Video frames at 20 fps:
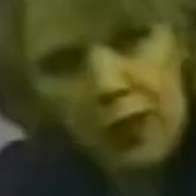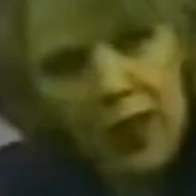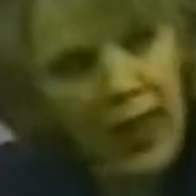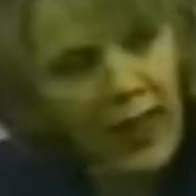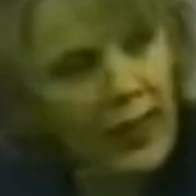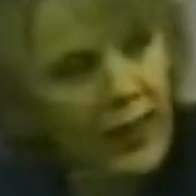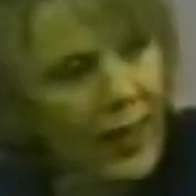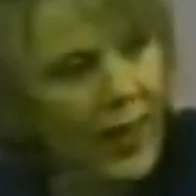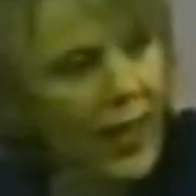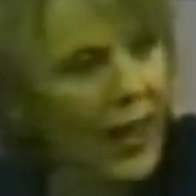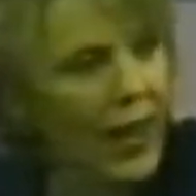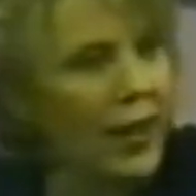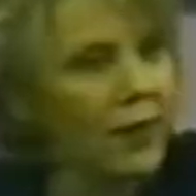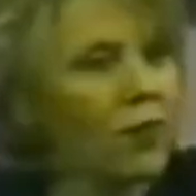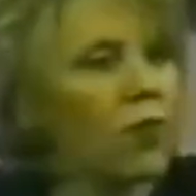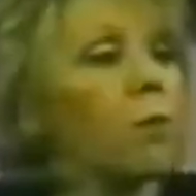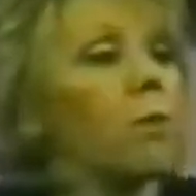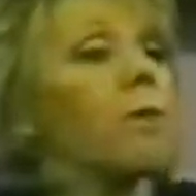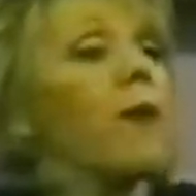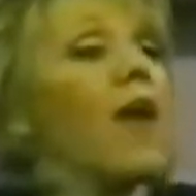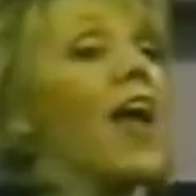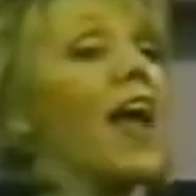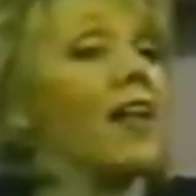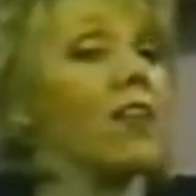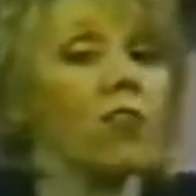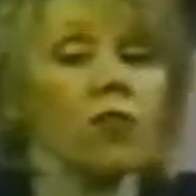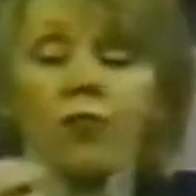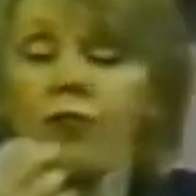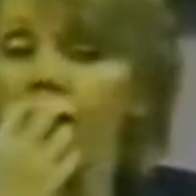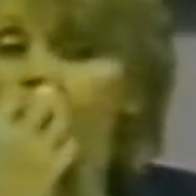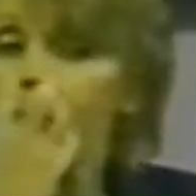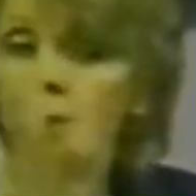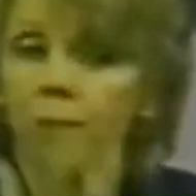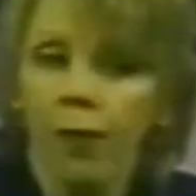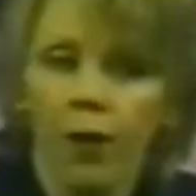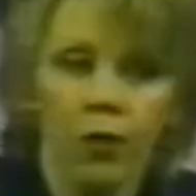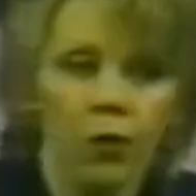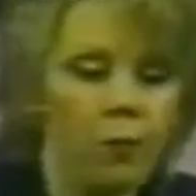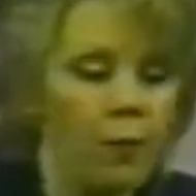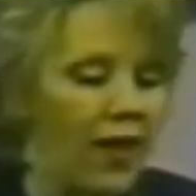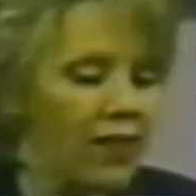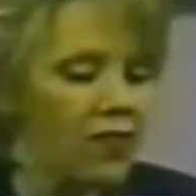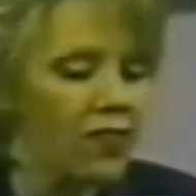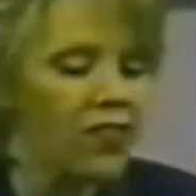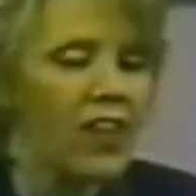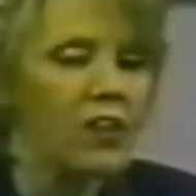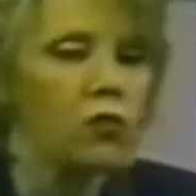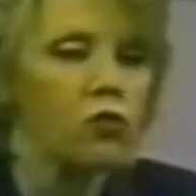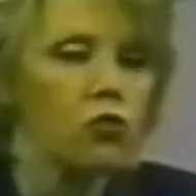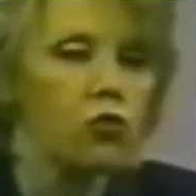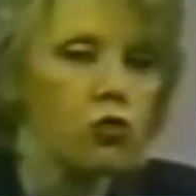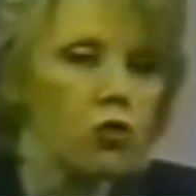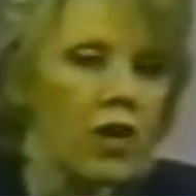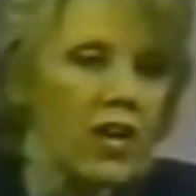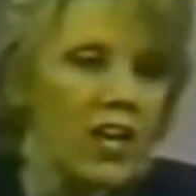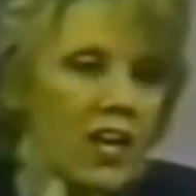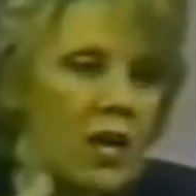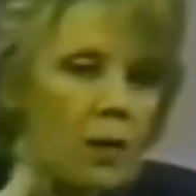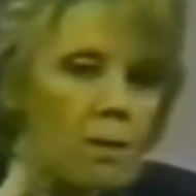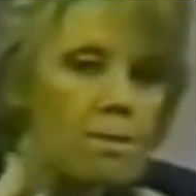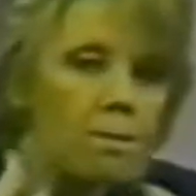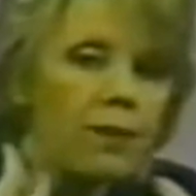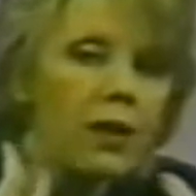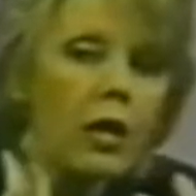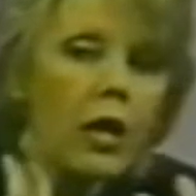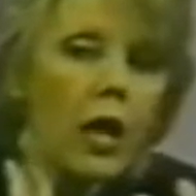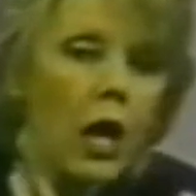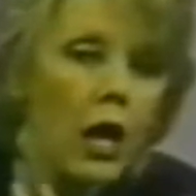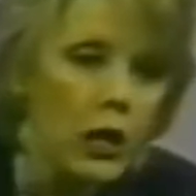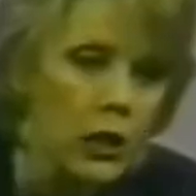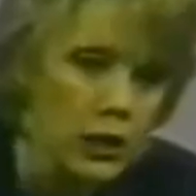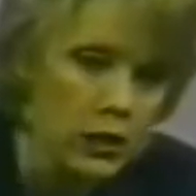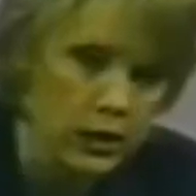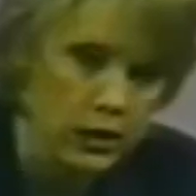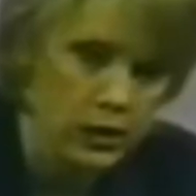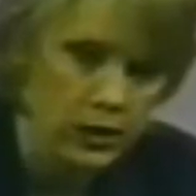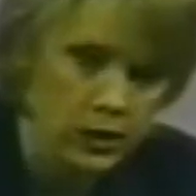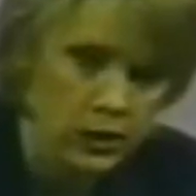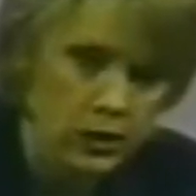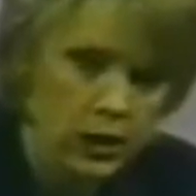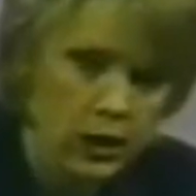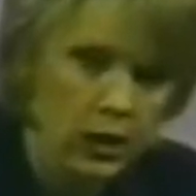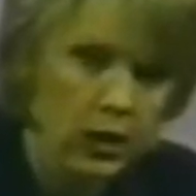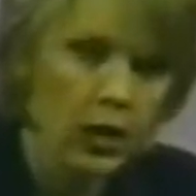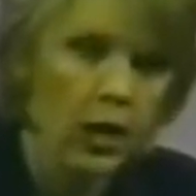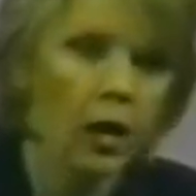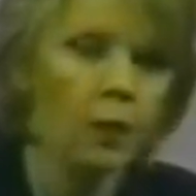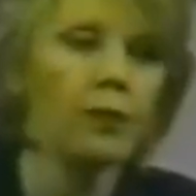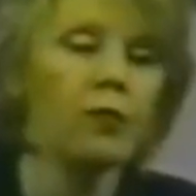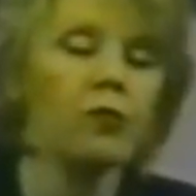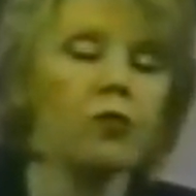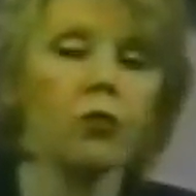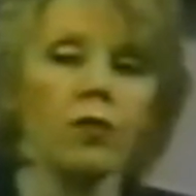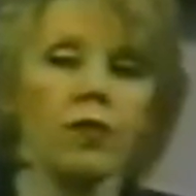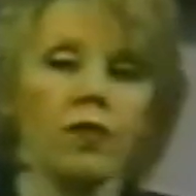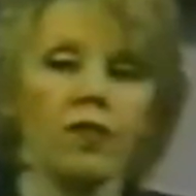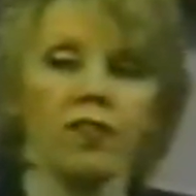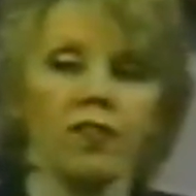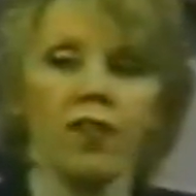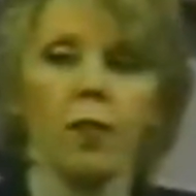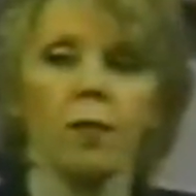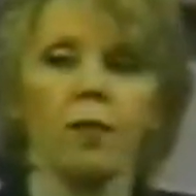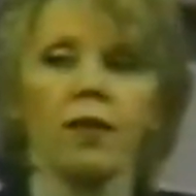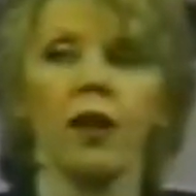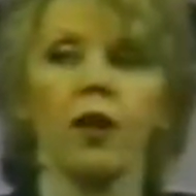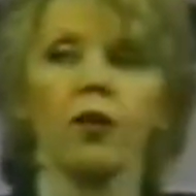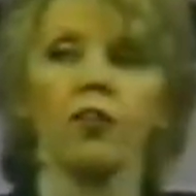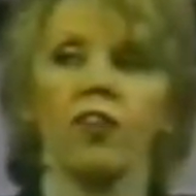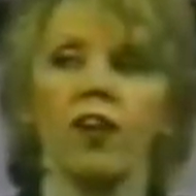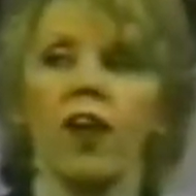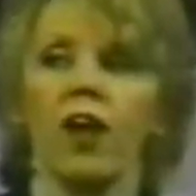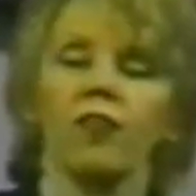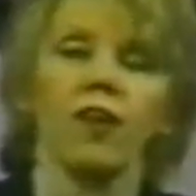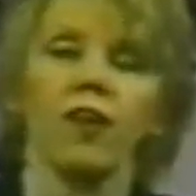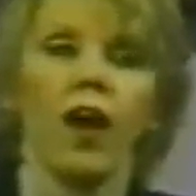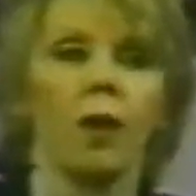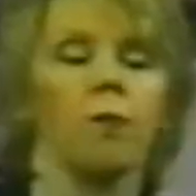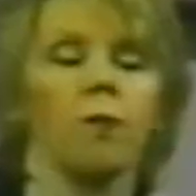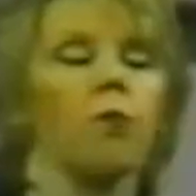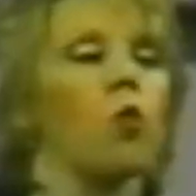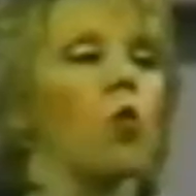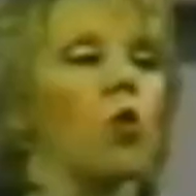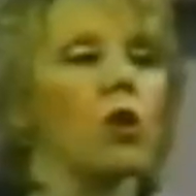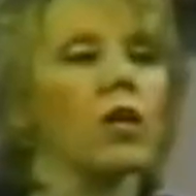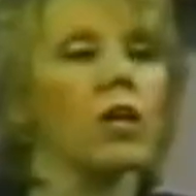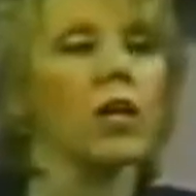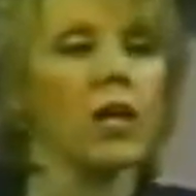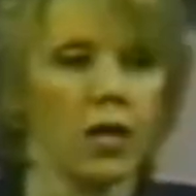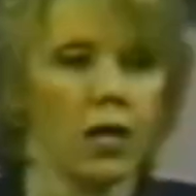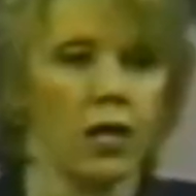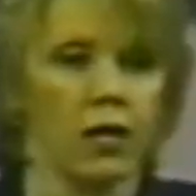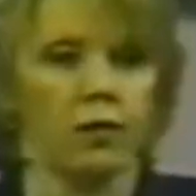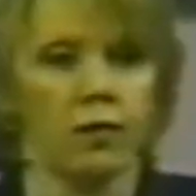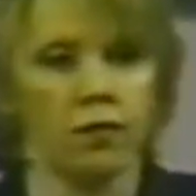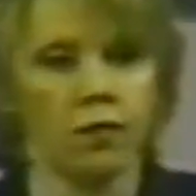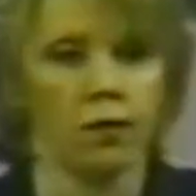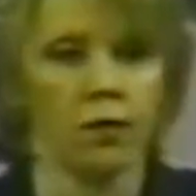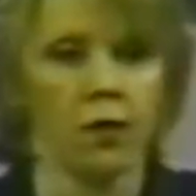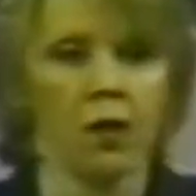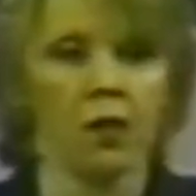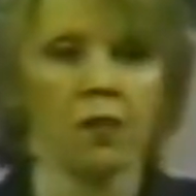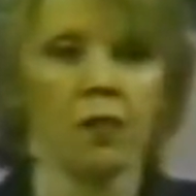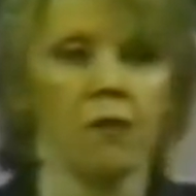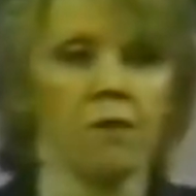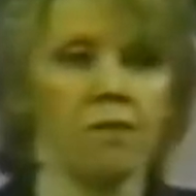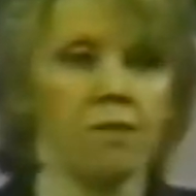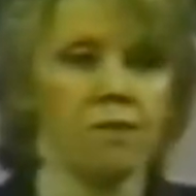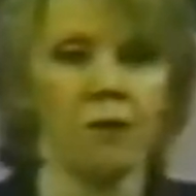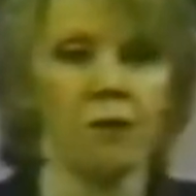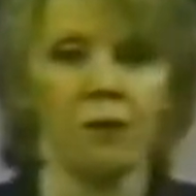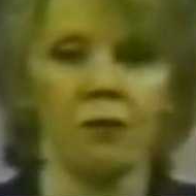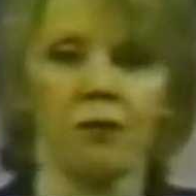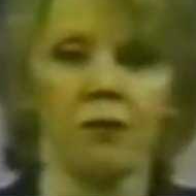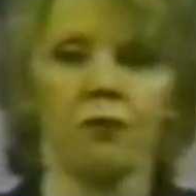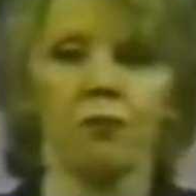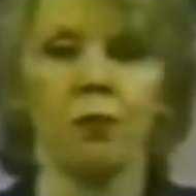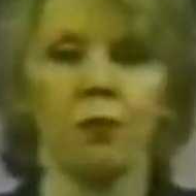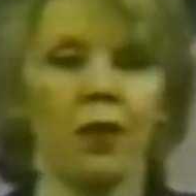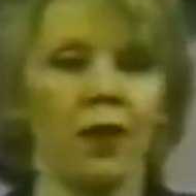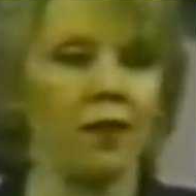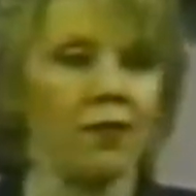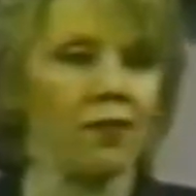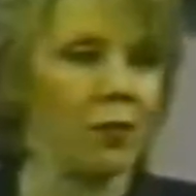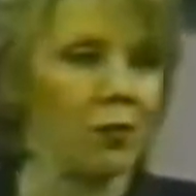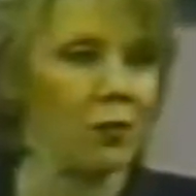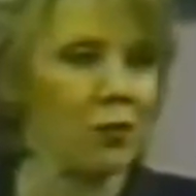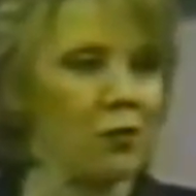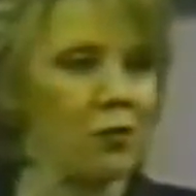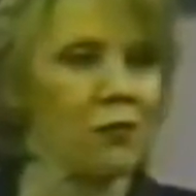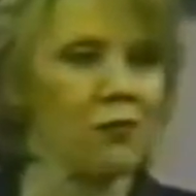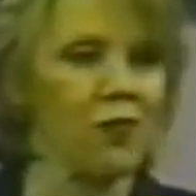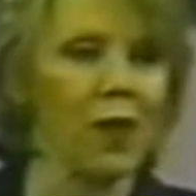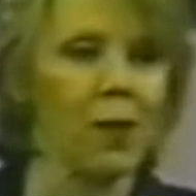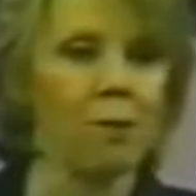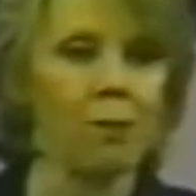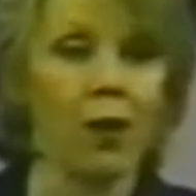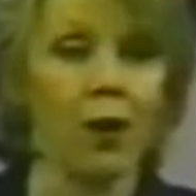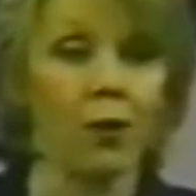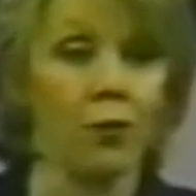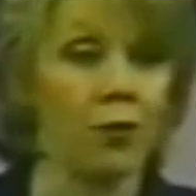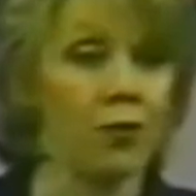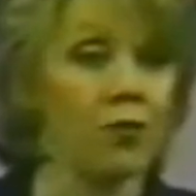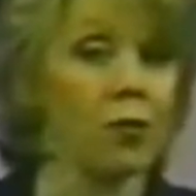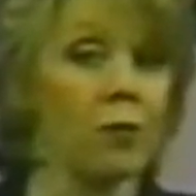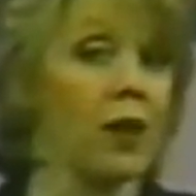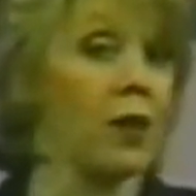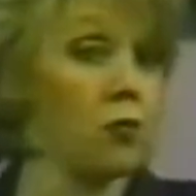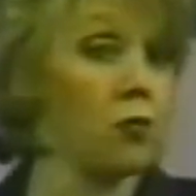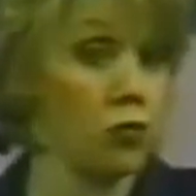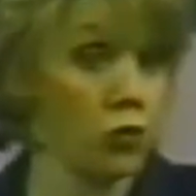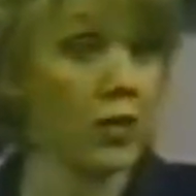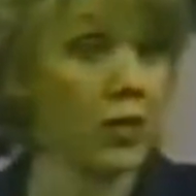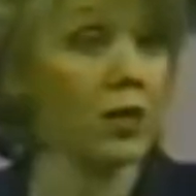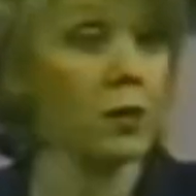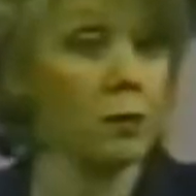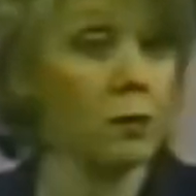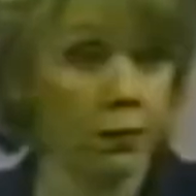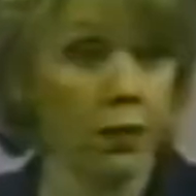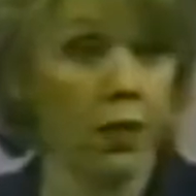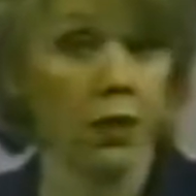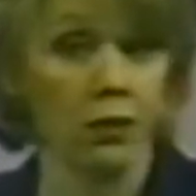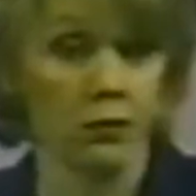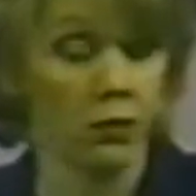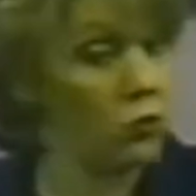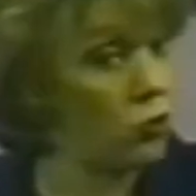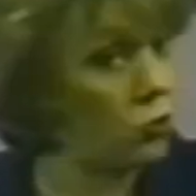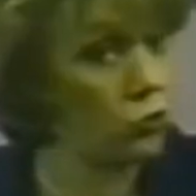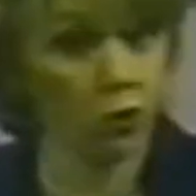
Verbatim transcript: black cats, bats, vampire bats that drink blood. I've been doing these seminars and I've got more kids that fill this place that are into vampirism and are drinking blood. Did